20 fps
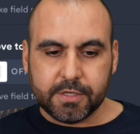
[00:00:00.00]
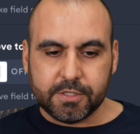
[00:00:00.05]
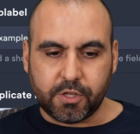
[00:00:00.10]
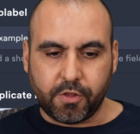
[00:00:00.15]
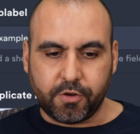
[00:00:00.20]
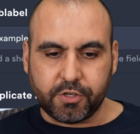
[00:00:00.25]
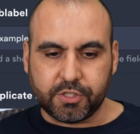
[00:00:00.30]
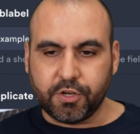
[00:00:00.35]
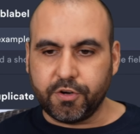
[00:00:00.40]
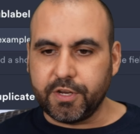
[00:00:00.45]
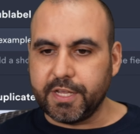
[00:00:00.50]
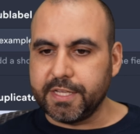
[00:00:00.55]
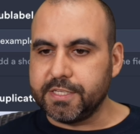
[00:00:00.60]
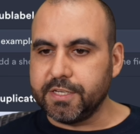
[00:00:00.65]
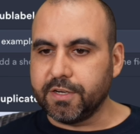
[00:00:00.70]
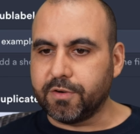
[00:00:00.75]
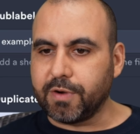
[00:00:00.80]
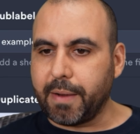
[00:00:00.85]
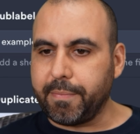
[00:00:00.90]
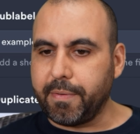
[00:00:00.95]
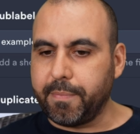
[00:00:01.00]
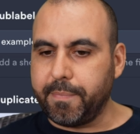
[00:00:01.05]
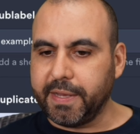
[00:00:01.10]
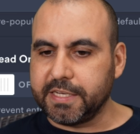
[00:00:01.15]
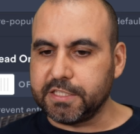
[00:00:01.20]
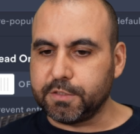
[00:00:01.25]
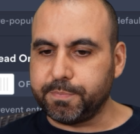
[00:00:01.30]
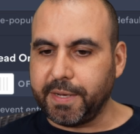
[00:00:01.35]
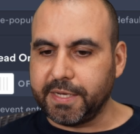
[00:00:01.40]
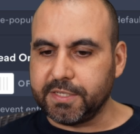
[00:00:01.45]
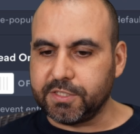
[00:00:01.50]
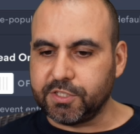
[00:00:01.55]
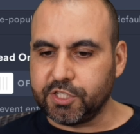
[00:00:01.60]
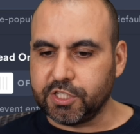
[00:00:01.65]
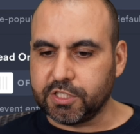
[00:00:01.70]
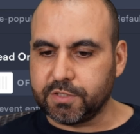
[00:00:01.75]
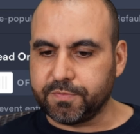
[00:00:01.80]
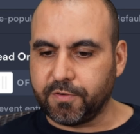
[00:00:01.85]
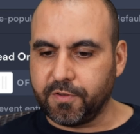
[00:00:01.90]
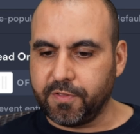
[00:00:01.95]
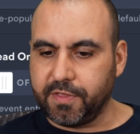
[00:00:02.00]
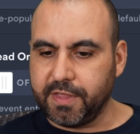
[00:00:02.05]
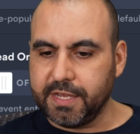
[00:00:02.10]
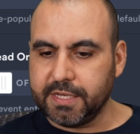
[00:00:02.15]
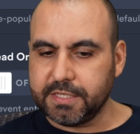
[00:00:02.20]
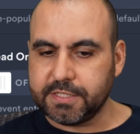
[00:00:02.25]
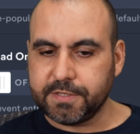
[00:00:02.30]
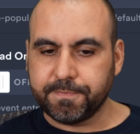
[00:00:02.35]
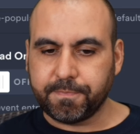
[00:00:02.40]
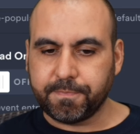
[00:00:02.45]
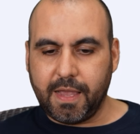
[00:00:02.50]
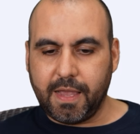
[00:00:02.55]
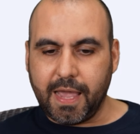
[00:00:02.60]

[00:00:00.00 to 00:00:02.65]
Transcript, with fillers: So there's no need to grab a big space just for this.